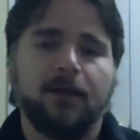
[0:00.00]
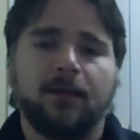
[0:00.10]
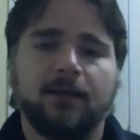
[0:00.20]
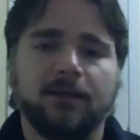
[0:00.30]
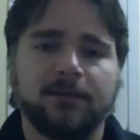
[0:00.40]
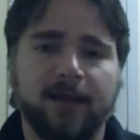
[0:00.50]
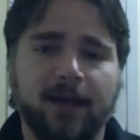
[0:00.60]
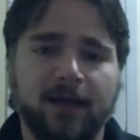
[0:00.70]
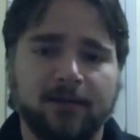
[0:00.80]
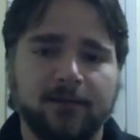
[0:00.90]
is
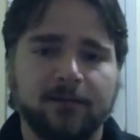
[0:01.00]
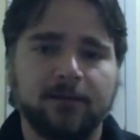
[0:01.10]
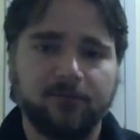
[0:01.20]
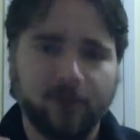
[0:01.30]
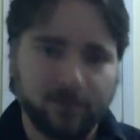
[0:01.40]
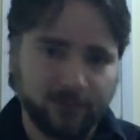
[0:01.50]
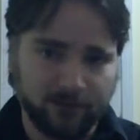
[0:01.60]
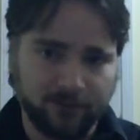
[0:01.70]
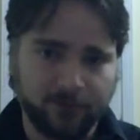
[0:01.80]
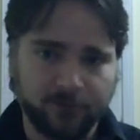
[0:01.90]
that at a fundamental
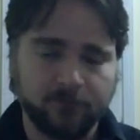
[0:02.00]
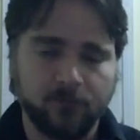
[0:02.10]
level,